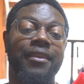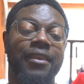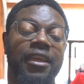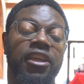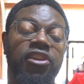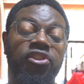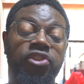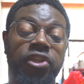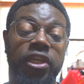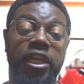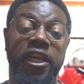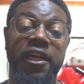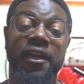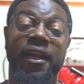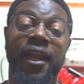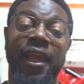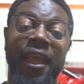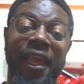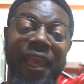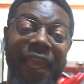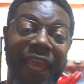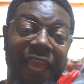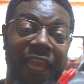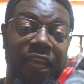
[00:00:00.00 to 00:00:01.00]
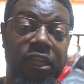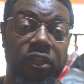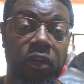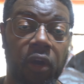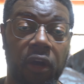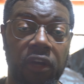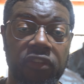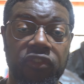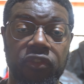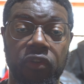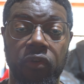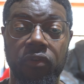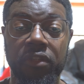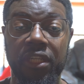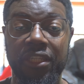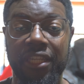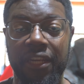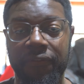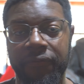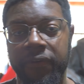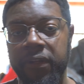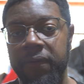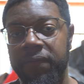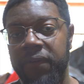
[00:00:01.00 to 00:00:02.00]
this year, and also the
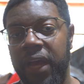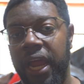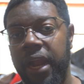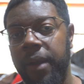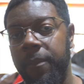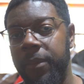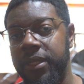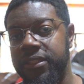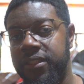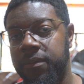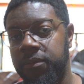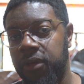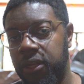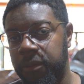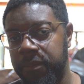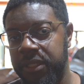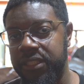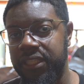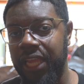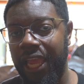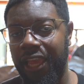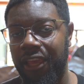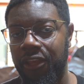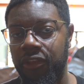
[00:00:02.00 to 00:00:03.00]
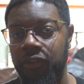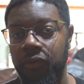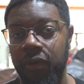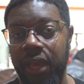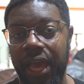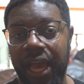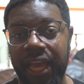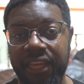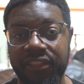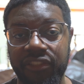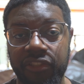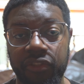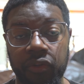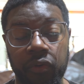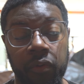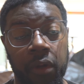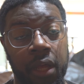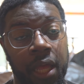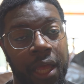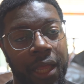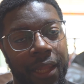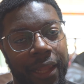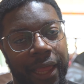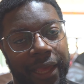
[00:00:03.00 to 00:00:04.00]
different environments I'm going to be taking you guys to,
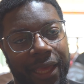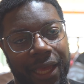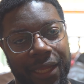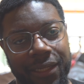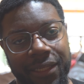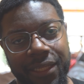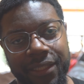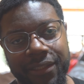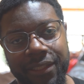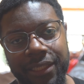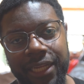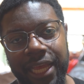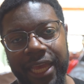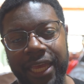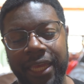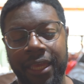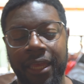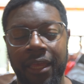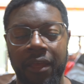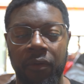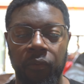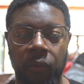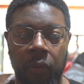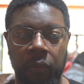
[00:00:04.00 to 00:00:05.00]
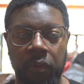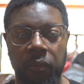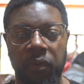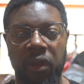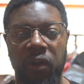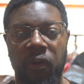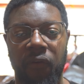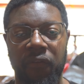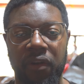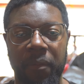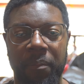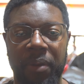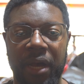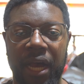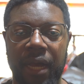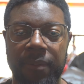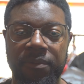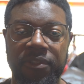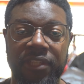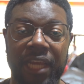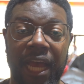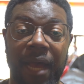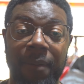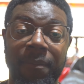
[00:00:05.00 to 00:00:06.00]
like I did today when we went over to Pop
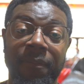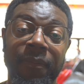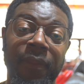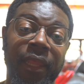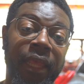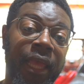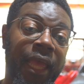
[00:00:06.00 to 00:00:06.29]
Shop.